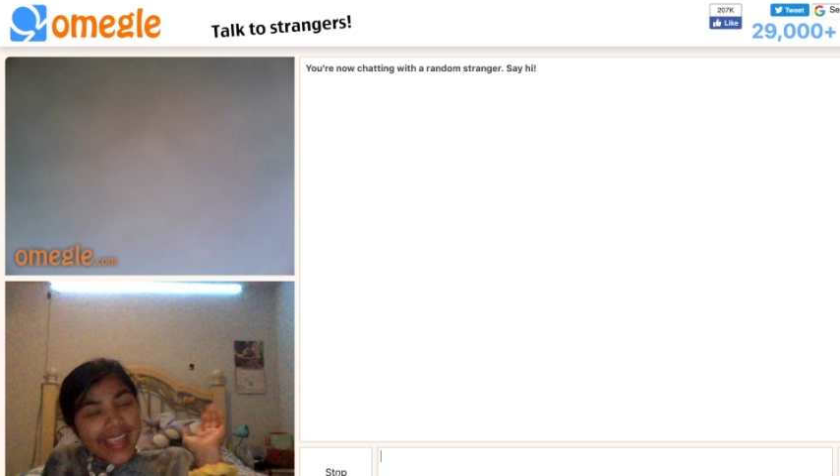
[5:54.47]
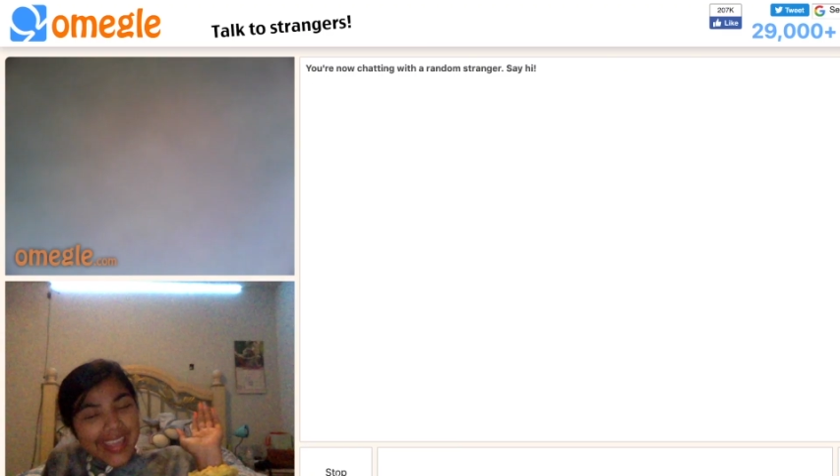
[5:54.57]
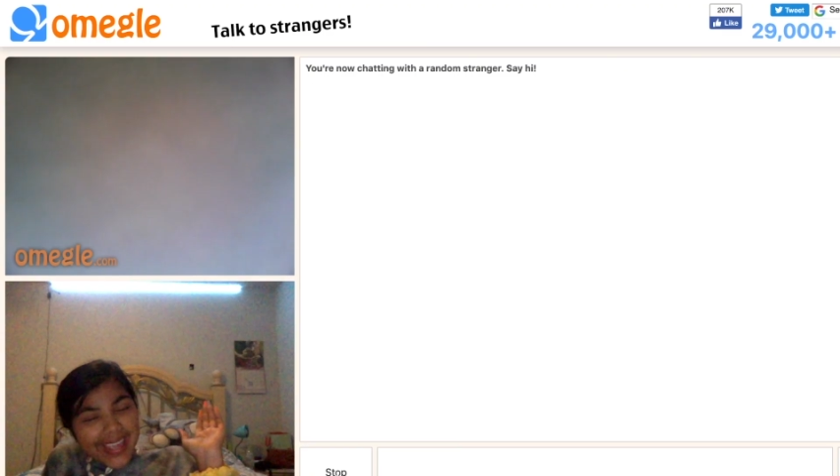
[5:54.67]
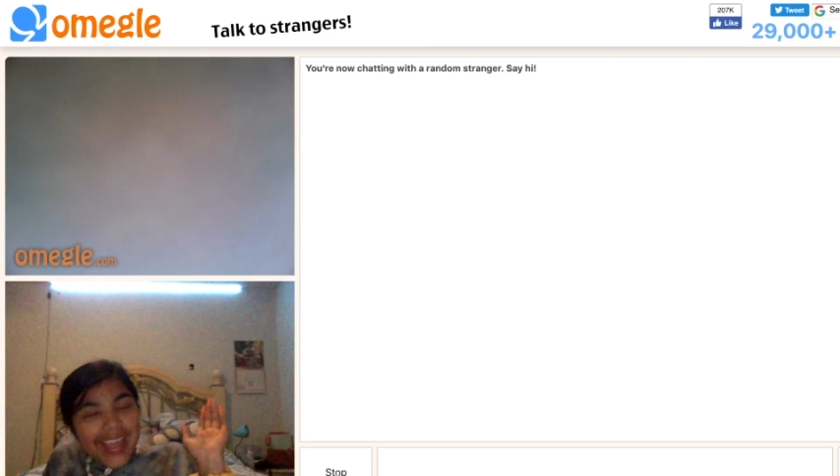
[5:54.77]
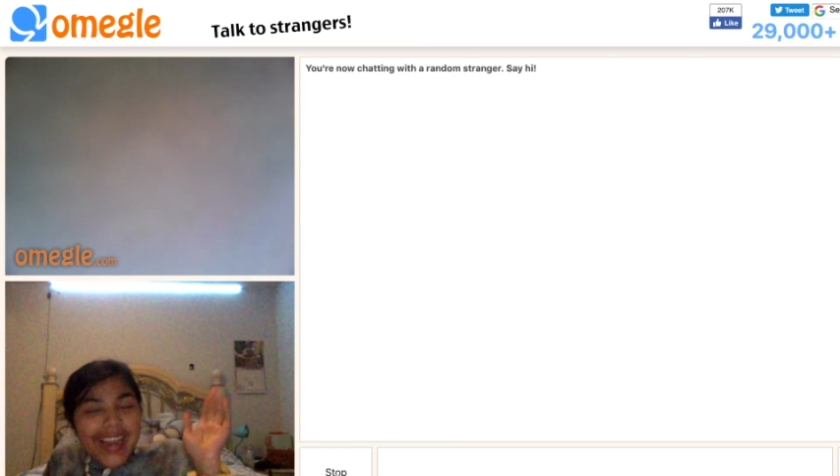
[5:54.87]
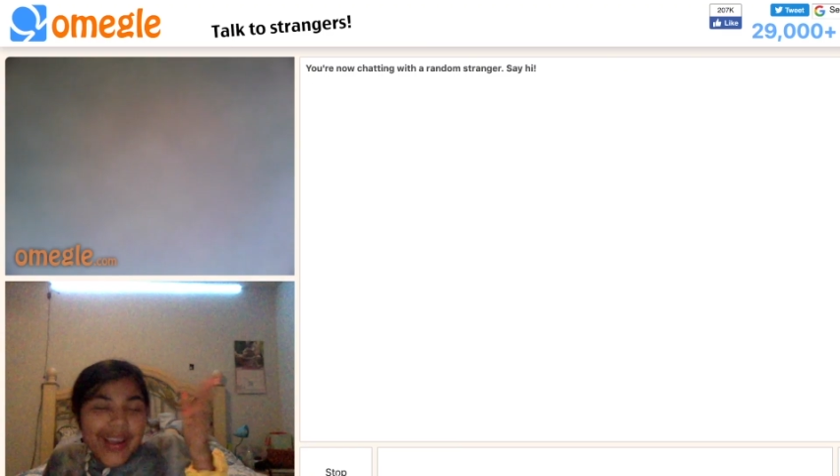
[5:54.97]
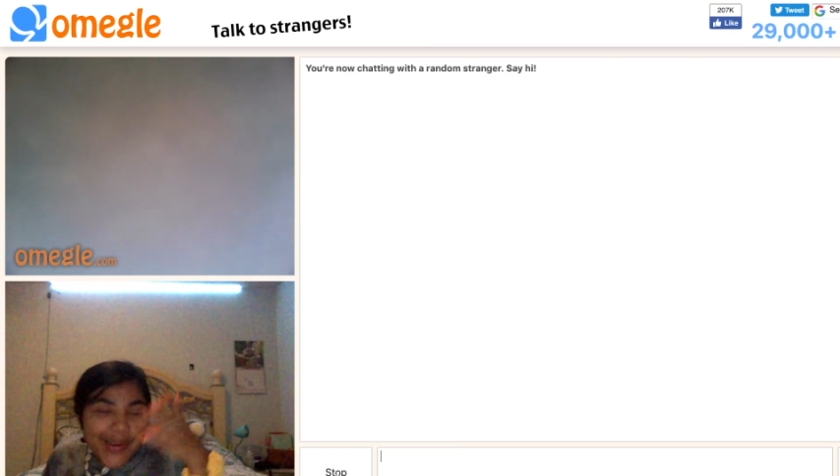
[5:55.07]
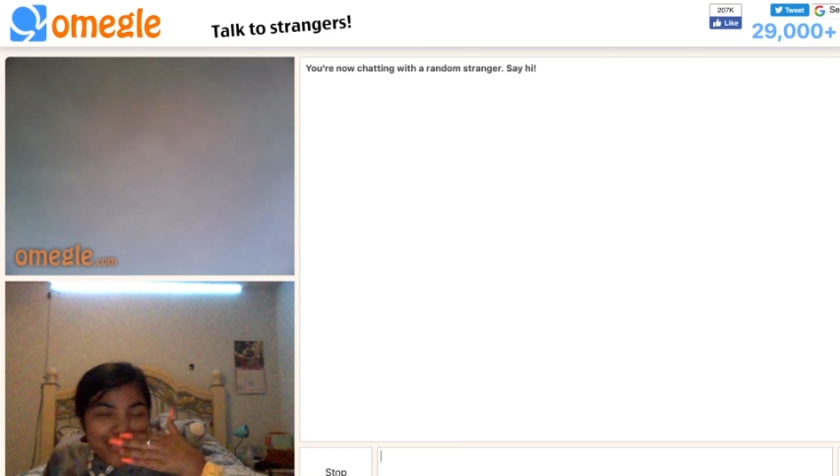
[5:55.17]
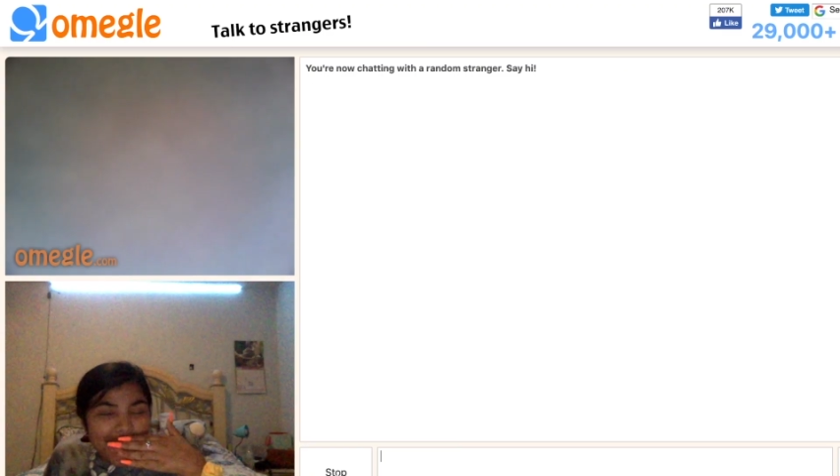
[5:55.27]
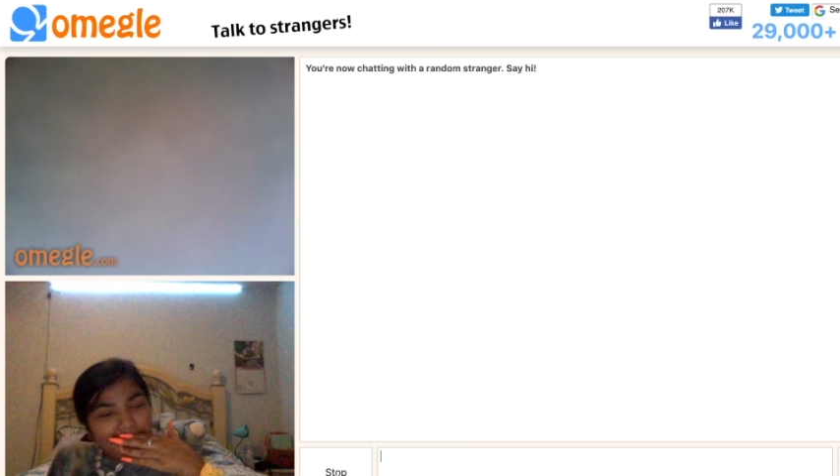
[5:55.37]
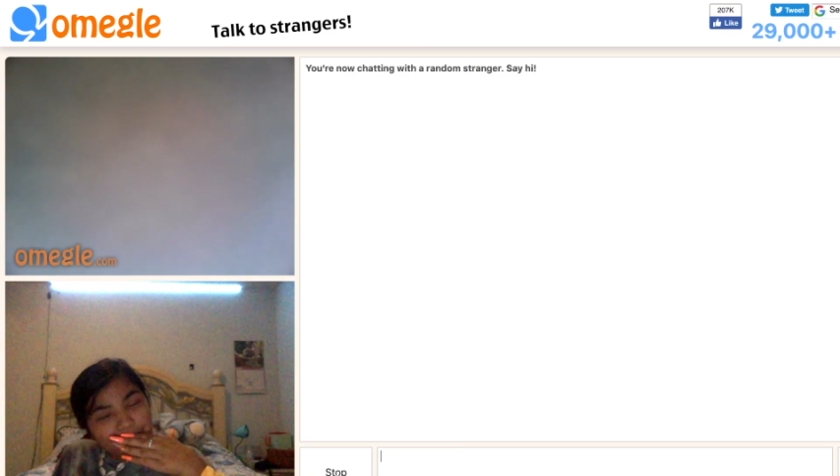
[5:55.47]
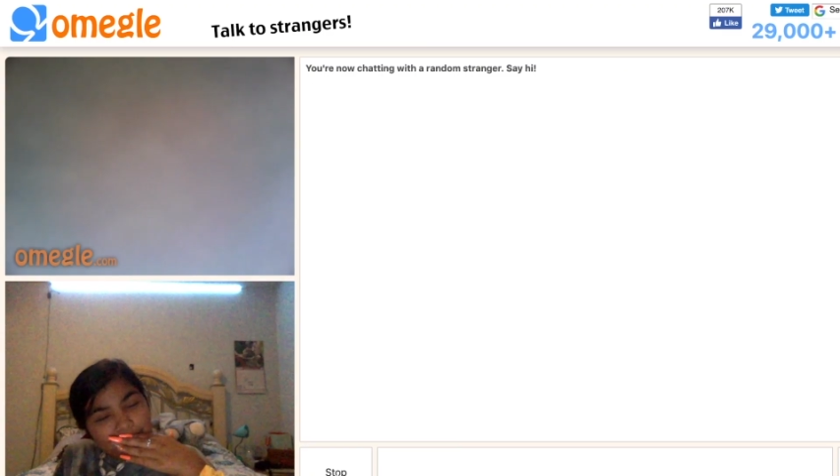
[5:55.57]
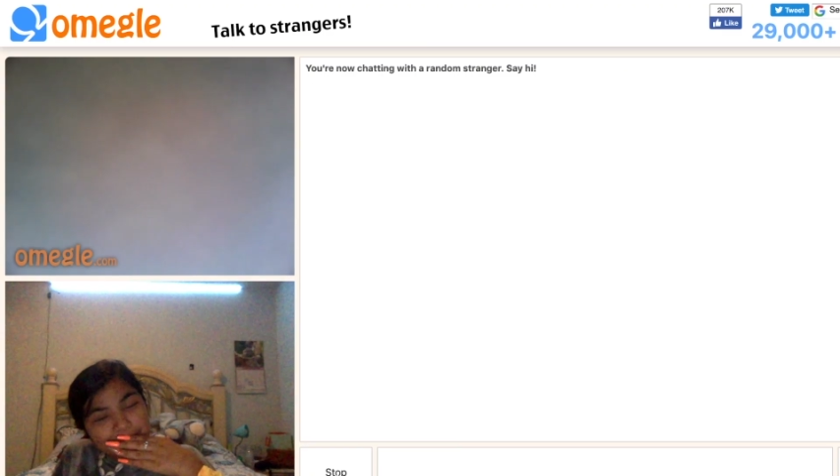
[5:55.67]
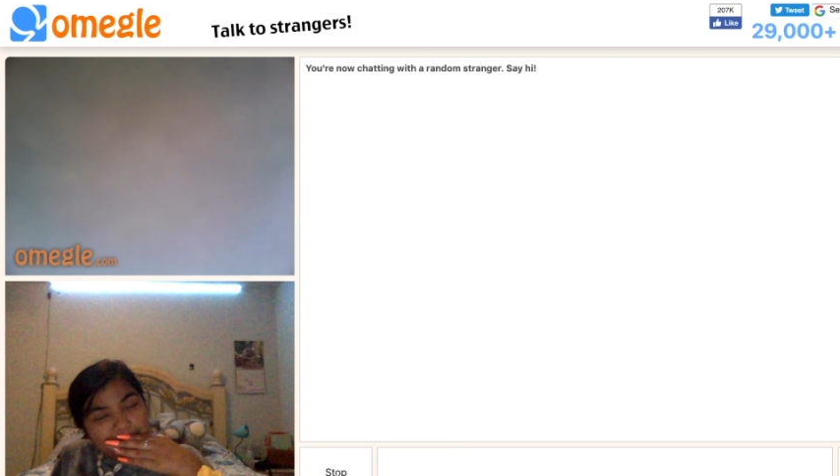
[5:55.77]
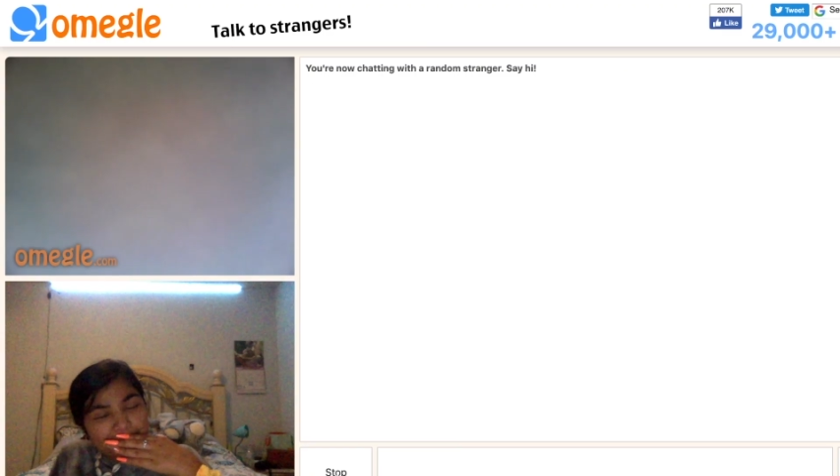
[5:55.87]
And do
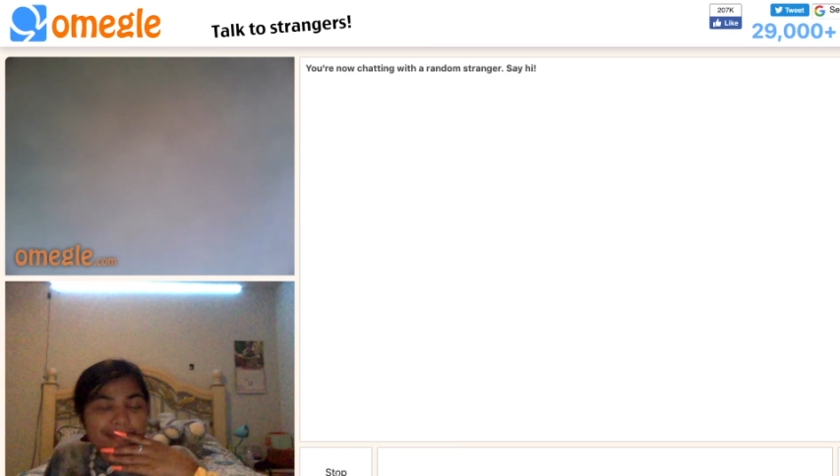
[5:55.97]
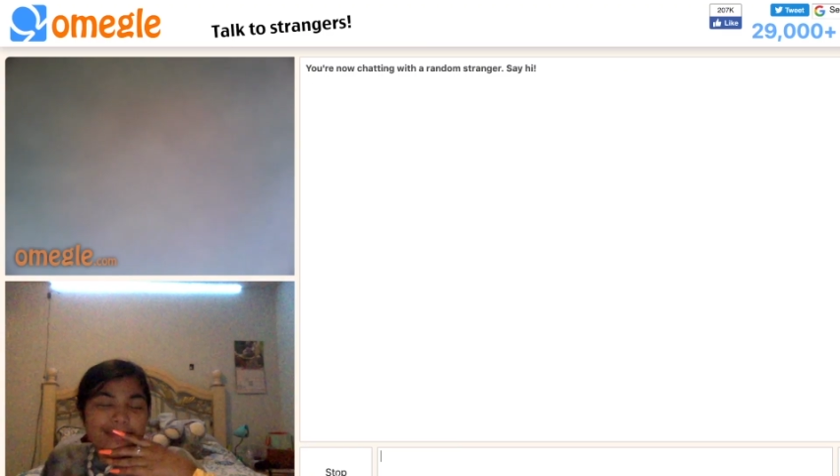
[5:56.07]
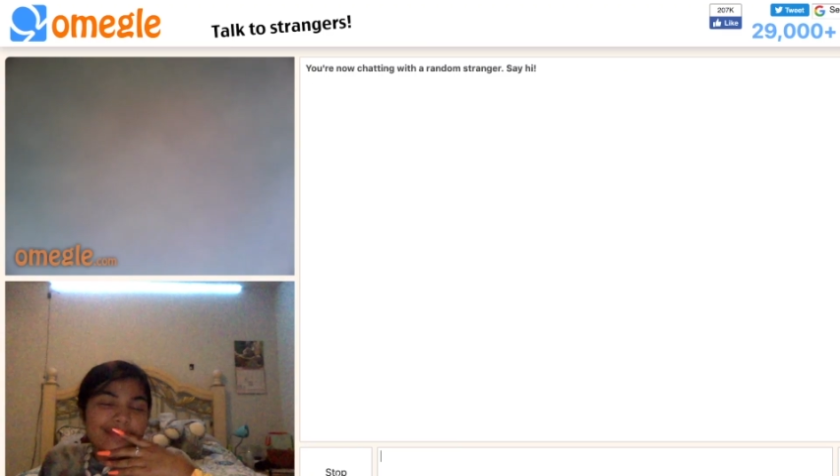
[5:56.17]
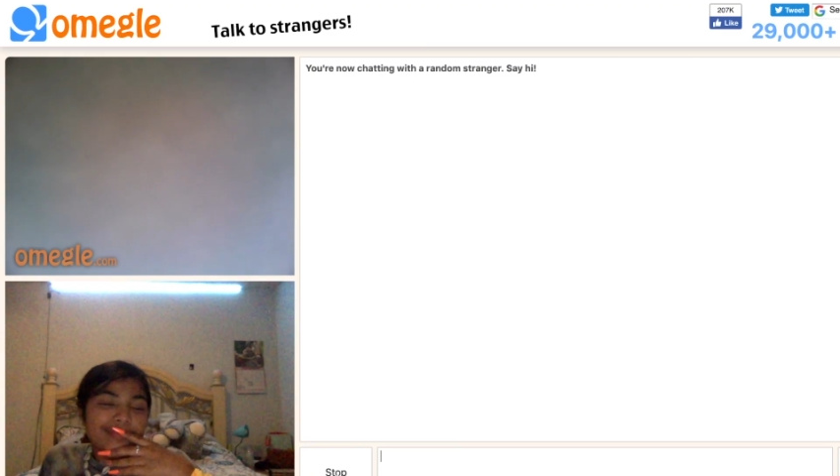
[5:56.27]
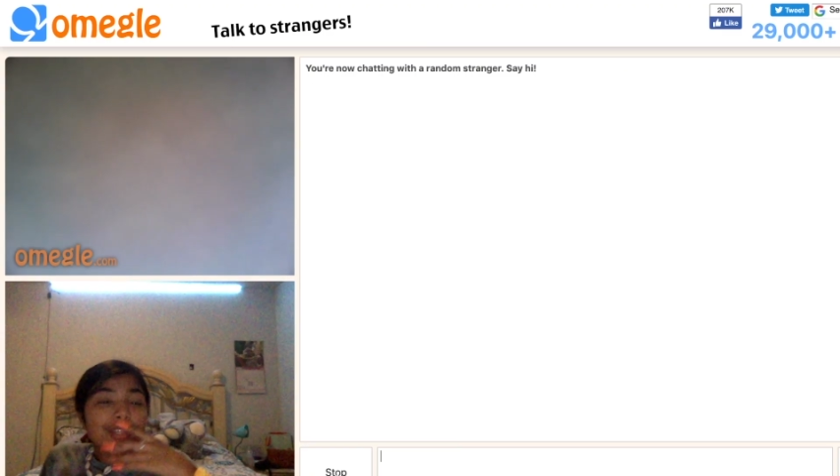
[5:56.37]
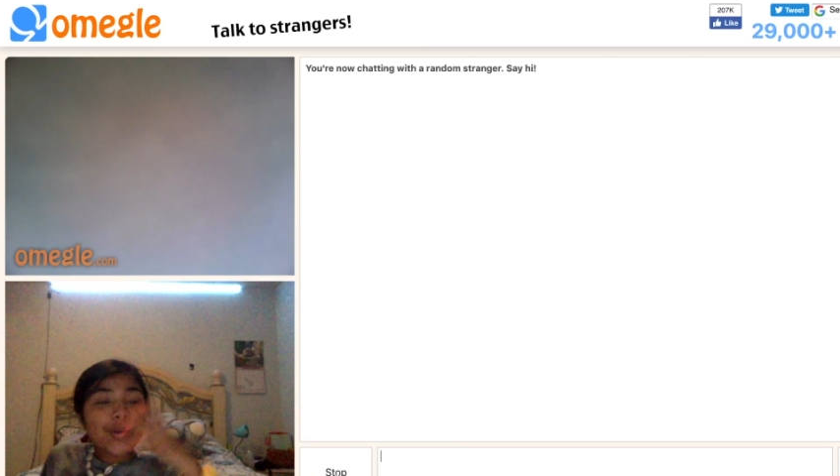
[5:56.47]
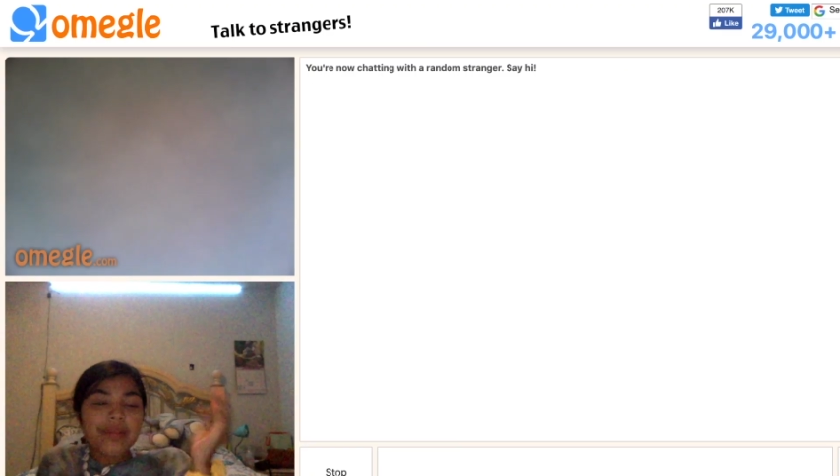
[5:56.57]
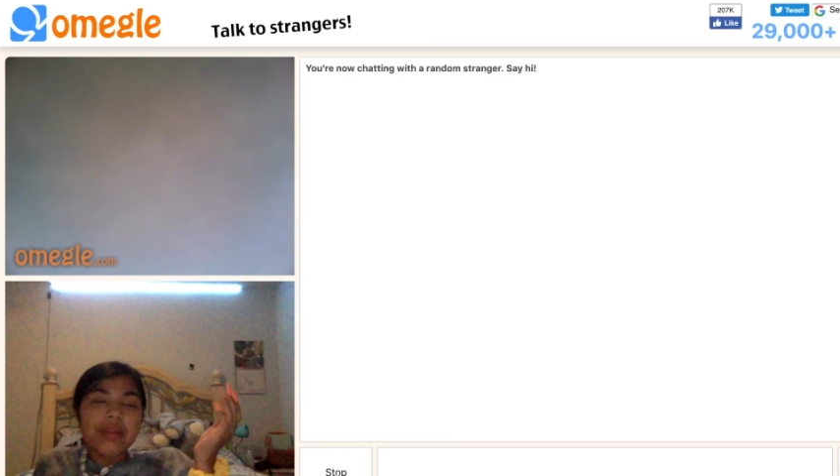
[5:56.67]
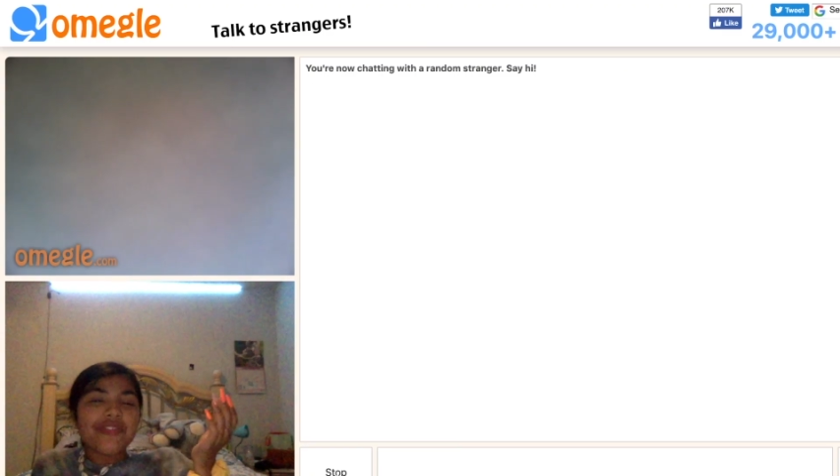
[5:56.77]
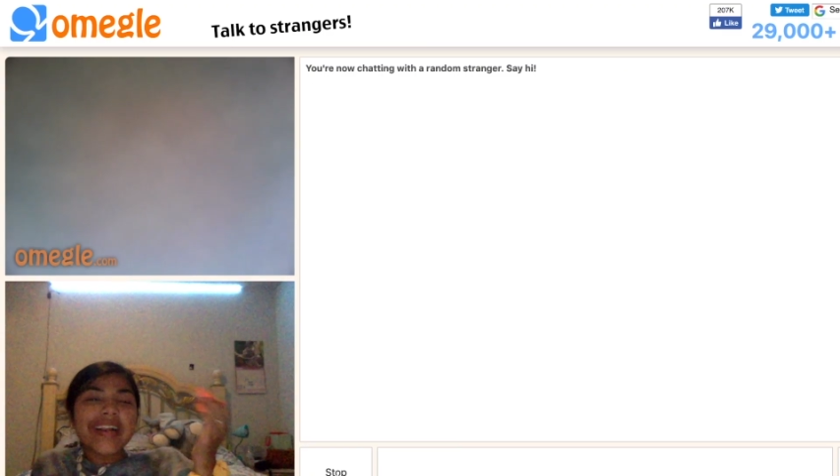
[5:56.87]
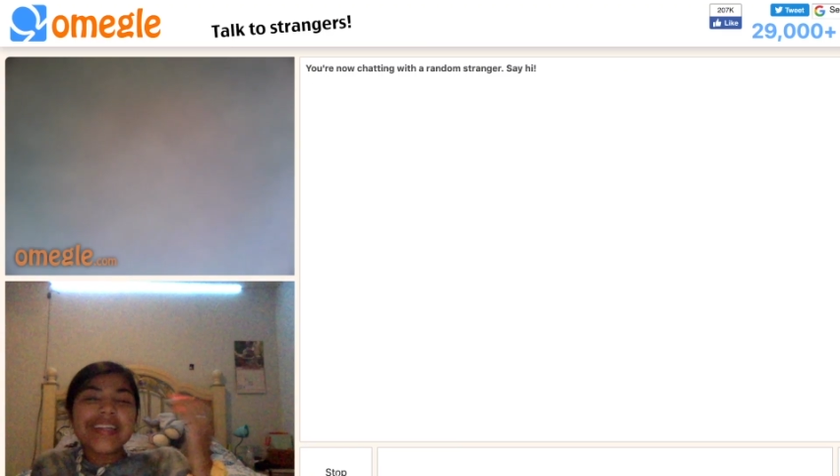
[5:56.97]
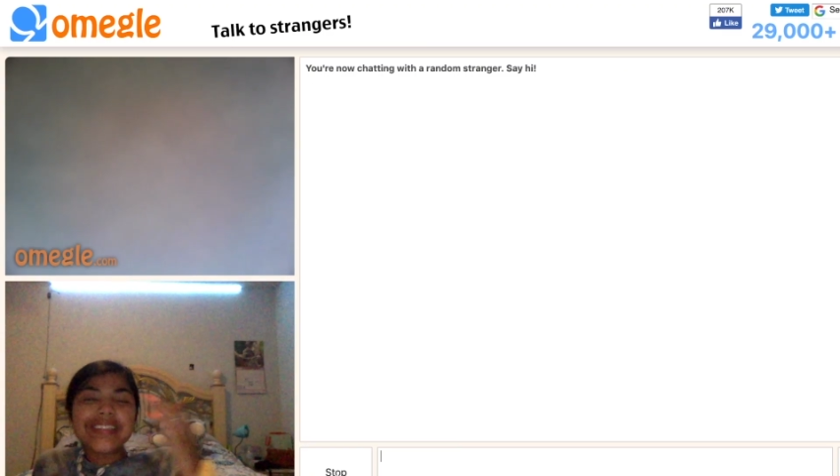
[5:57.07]
you want to be friends in the